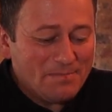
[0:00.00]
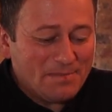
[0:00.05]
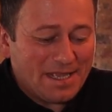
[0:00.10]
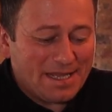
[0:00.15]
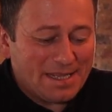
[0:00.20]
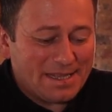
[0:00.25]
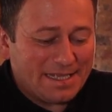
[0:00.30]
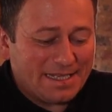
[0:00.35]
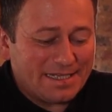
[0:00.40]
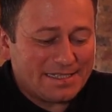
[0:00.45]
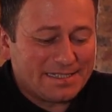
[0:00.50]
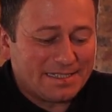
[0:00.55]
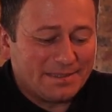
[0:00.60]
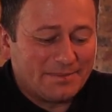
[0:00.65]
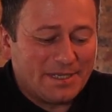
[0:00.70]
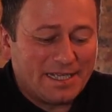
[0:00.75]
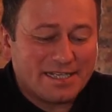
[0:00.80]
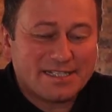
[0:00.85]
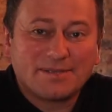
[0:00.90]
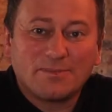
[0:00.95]
I think some
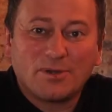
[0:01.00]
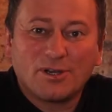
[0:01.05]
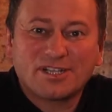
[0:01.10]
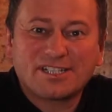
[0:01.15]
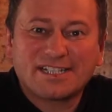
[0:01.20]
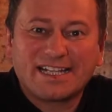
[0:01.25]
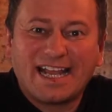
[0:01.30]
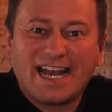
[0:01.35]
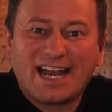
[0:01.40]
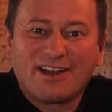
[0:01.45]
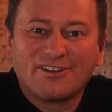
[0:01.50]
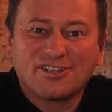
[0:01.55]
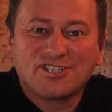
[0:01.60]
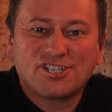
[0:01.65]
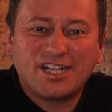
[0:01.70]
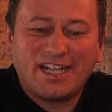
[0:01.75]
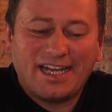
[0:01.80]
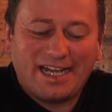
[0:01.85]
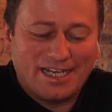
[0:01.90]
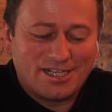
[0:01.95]
oxtail
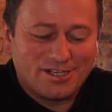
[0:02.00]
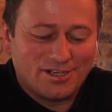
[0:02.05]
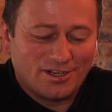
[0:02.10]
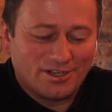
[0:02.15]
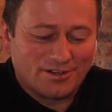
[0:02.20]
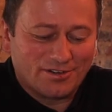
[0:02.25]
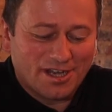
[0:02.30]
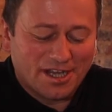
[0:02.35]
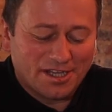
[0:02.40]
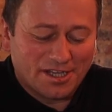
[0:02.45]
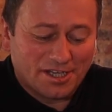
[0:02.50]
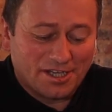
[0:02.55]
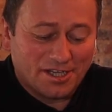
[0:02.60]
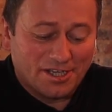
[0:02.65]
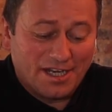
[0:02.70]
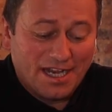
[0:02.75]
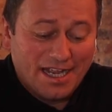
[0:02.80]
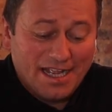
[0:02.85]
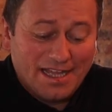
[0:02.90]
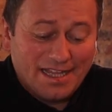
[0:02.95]
arancini do look rather
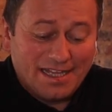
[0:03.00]
good.